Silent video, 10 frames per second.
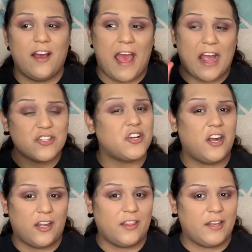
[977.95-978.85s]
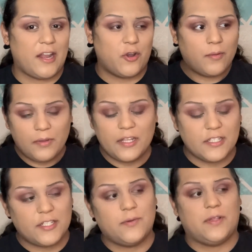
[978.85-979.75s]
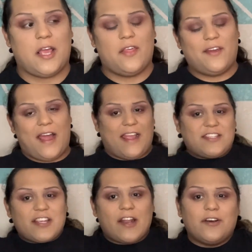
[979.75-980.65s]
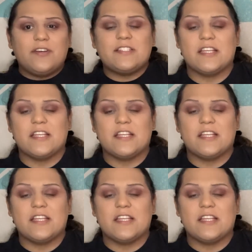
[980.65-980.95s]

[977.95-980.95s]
extra harder than I normally do with other eyeshadows